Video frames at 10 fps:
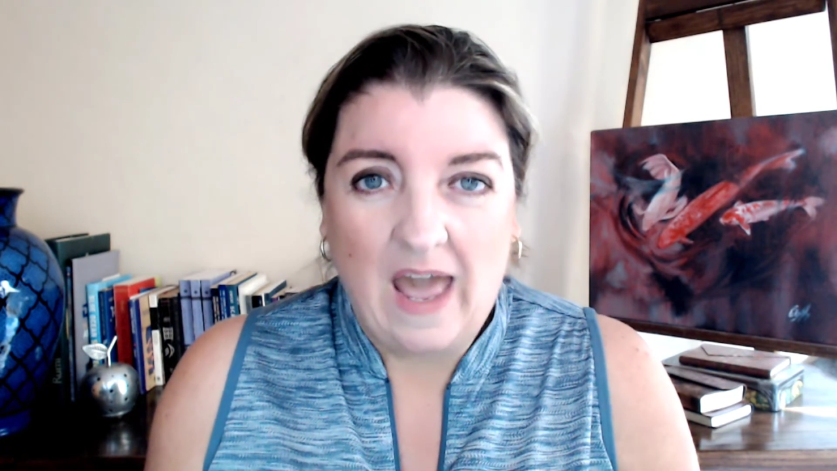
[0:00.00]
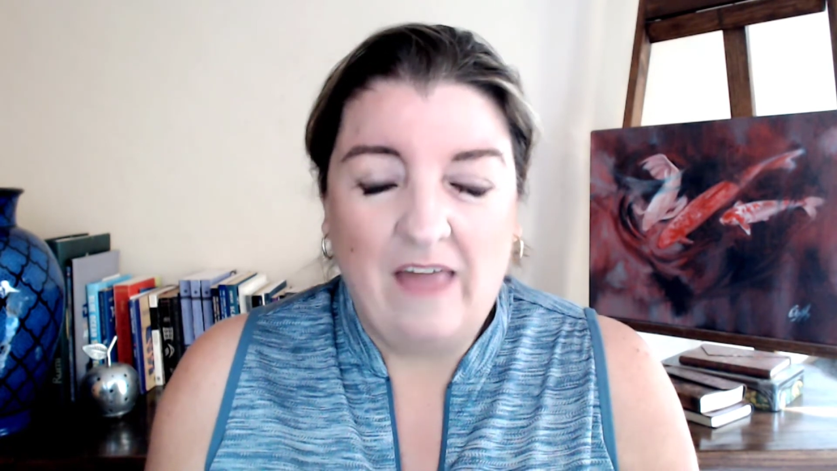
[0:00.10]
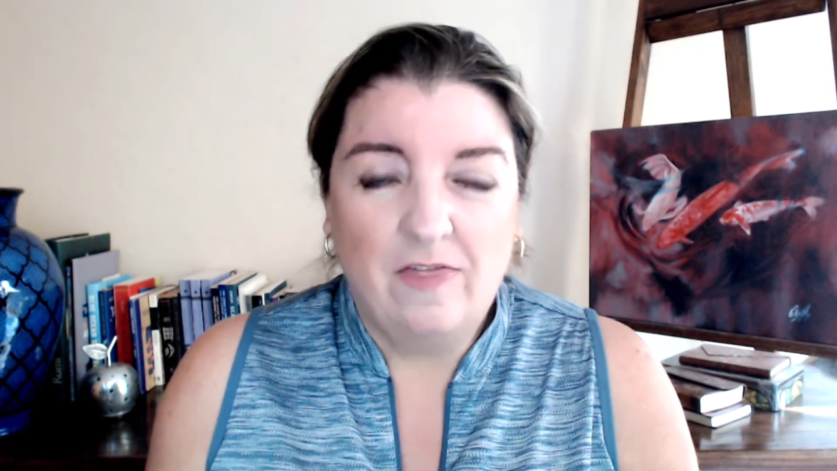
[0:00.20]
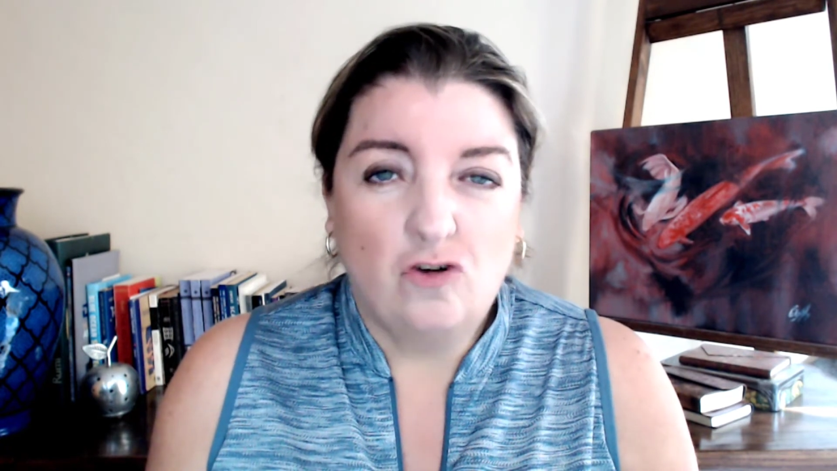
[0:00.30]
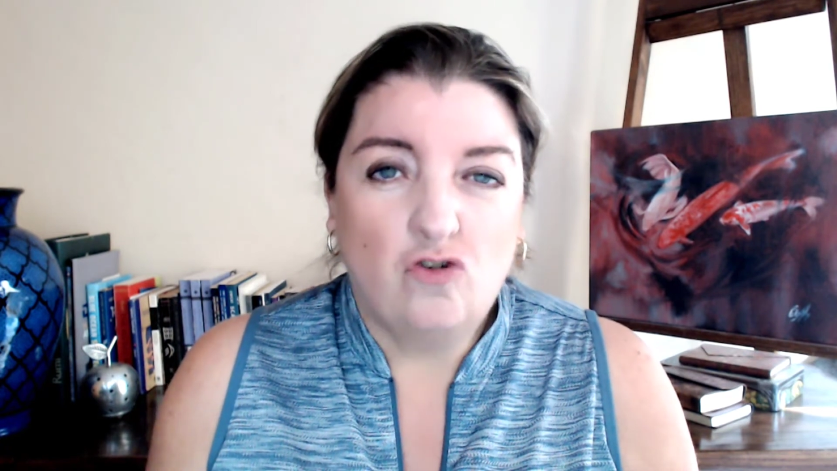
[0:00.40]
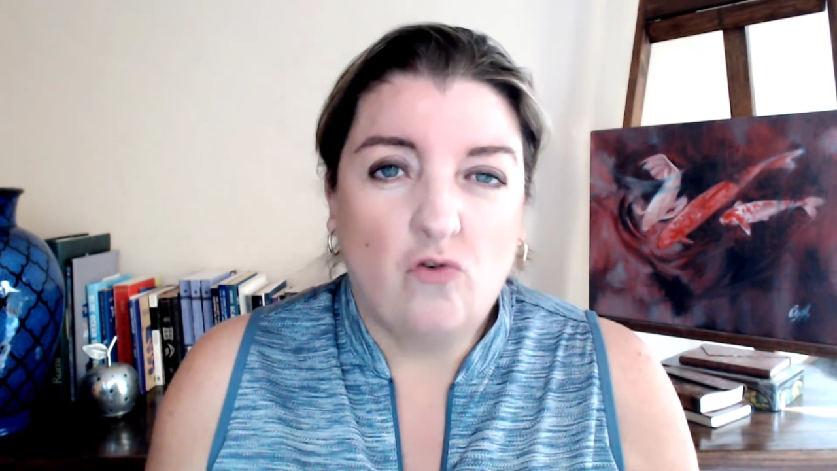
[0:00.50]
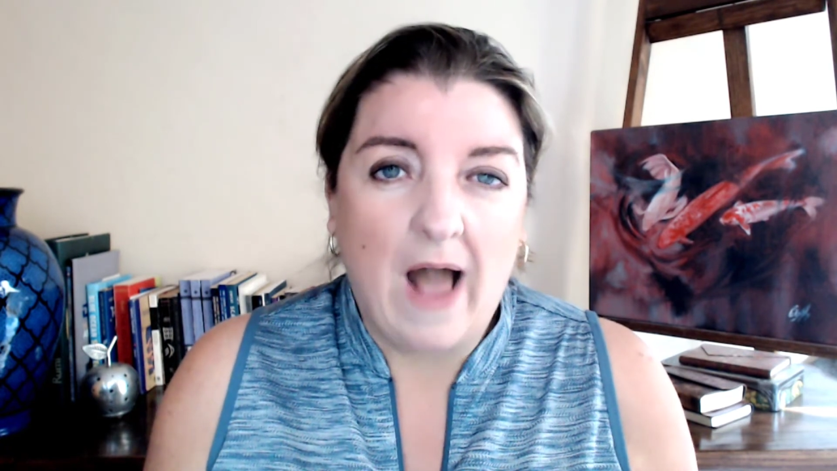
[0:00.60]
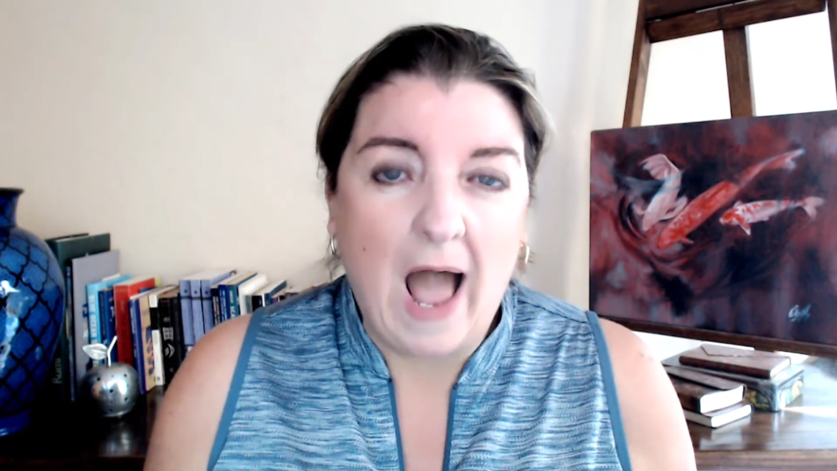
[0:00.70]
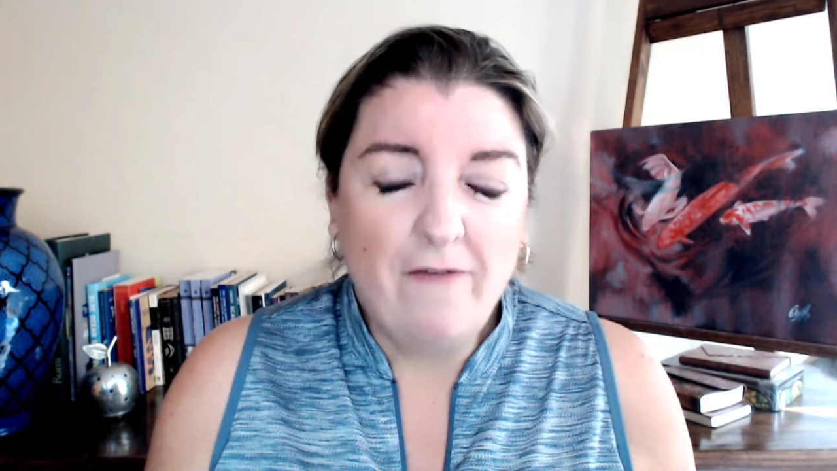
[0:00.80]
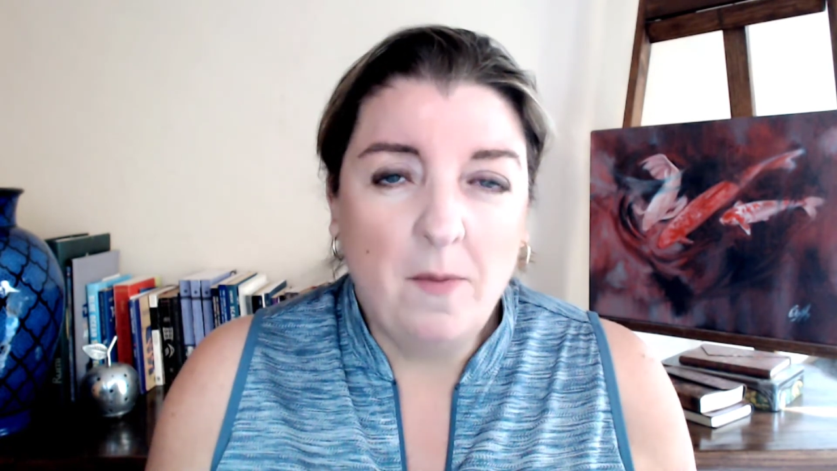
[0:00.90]
And the
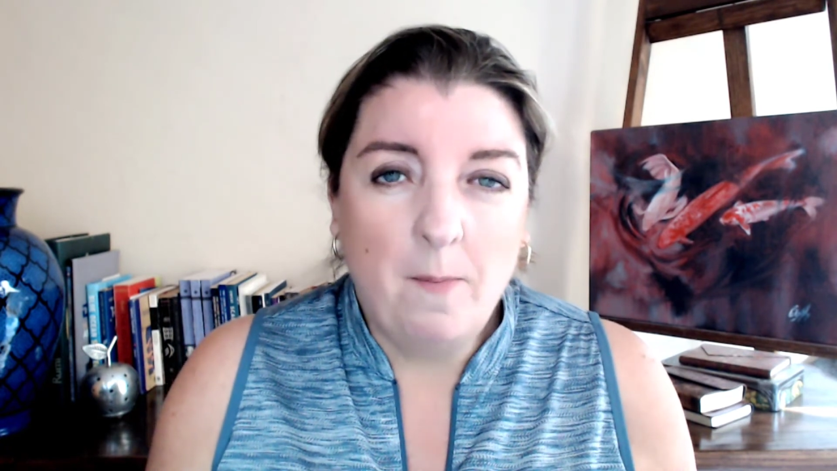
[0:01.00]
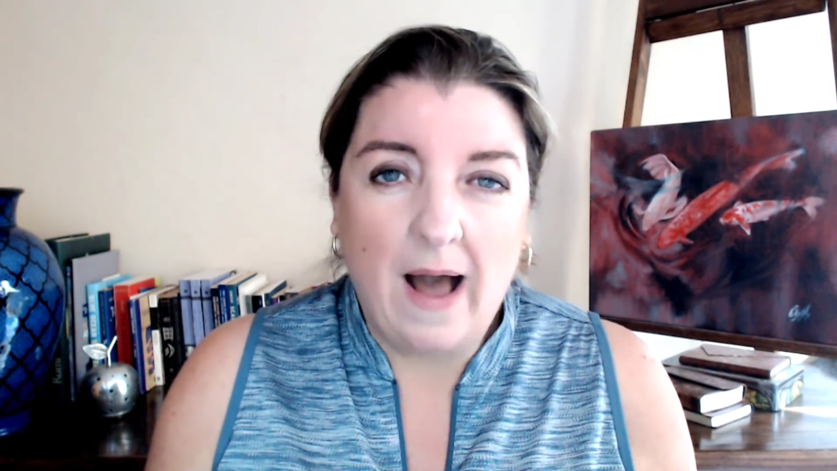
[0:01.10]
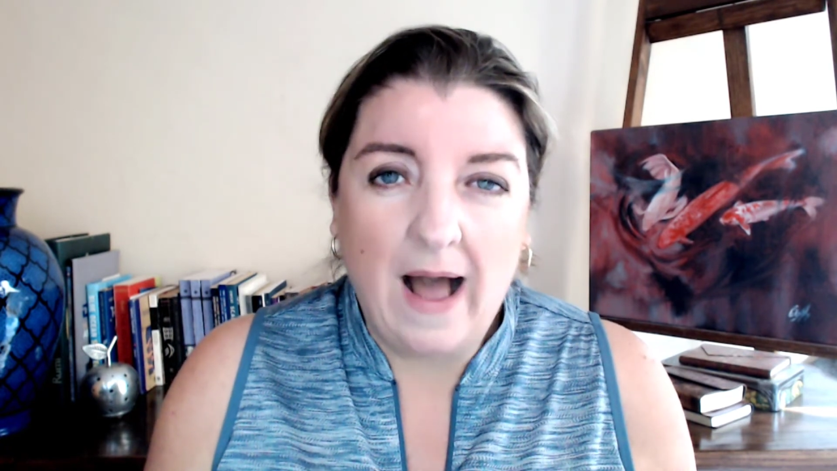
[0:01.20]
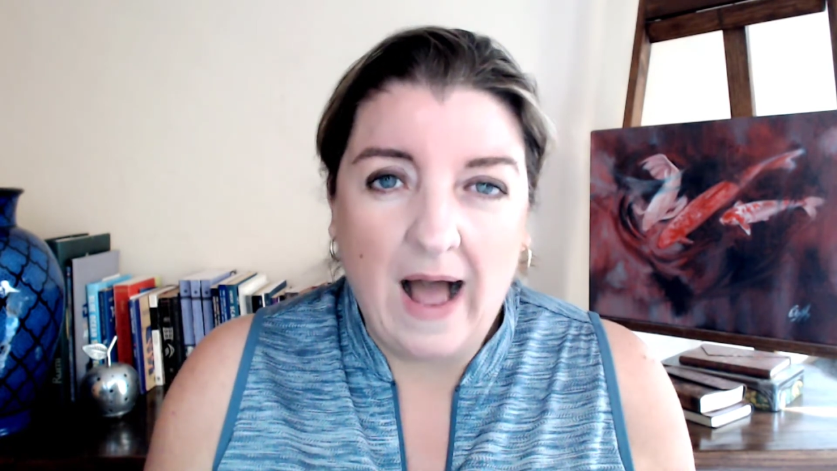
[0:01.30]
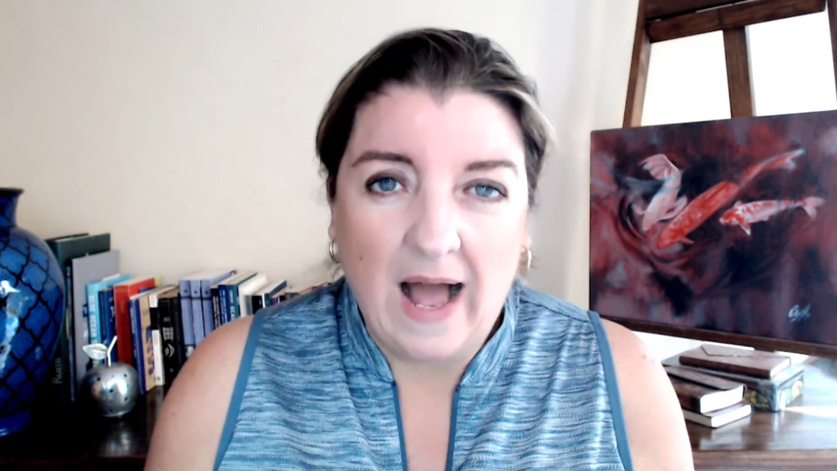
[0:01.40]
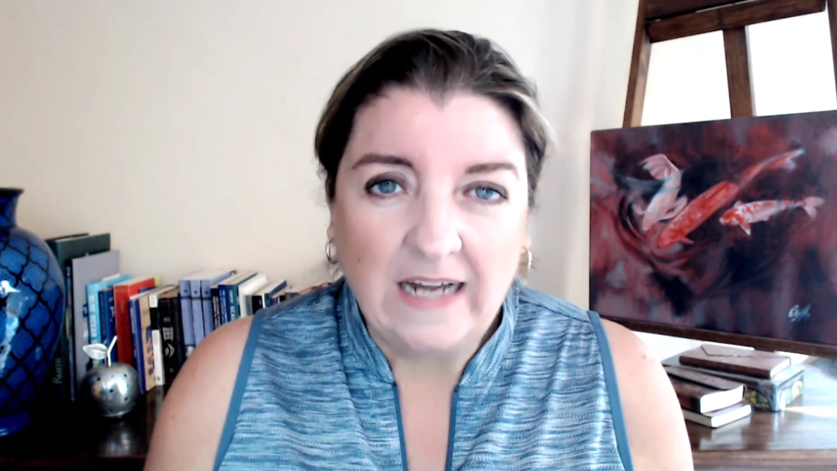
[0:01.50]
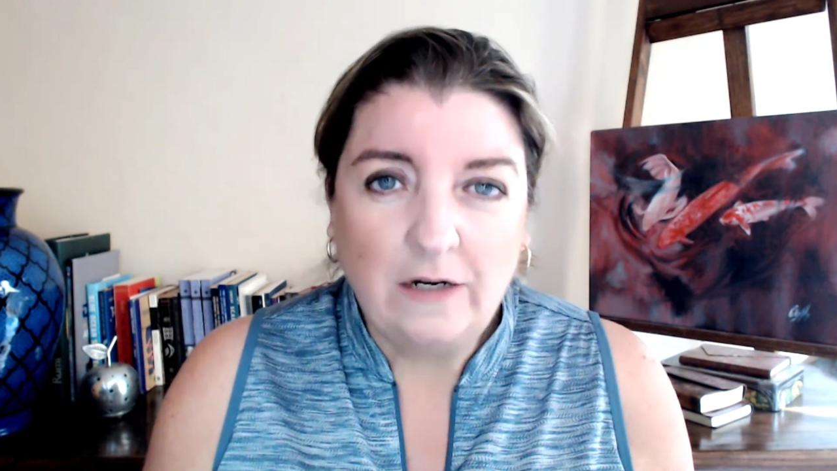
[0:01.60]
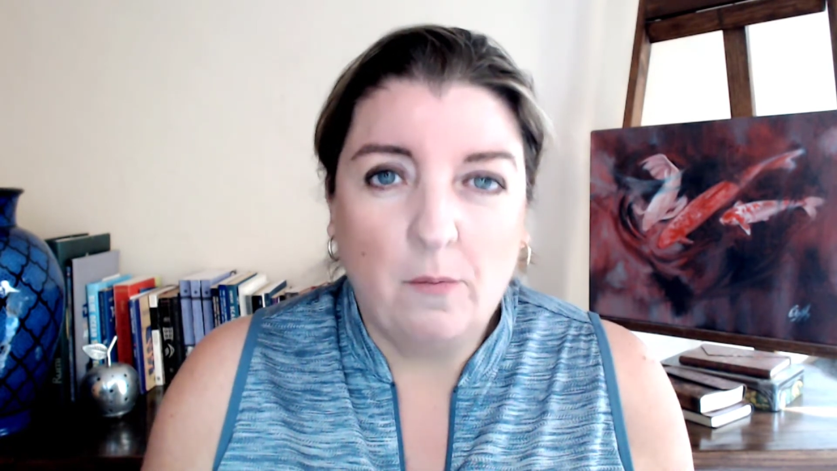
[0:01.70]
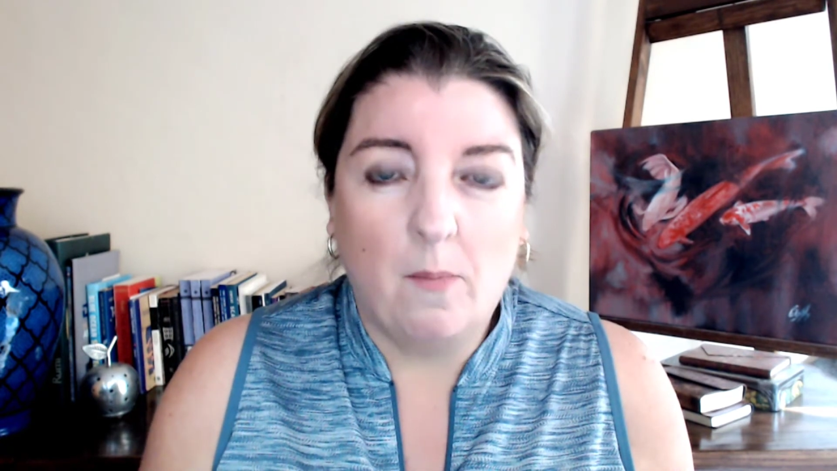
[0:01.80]
driver behind